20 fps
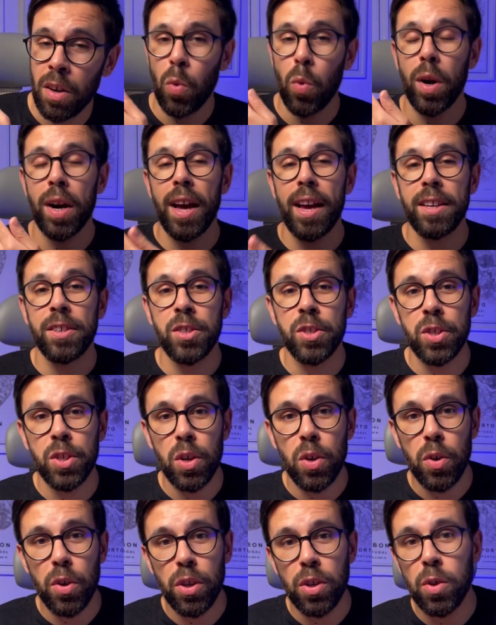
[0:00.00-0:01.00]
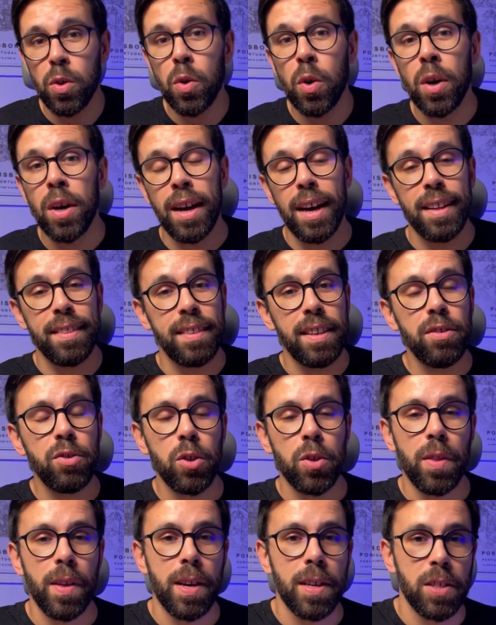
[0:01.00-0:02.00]
where I show you an
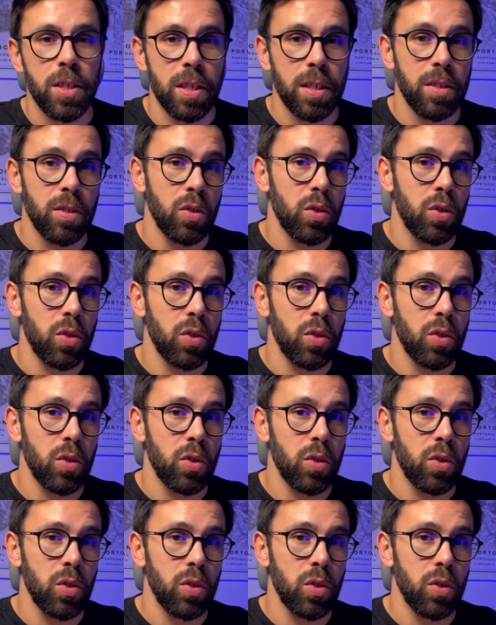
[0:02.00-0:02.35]
introduction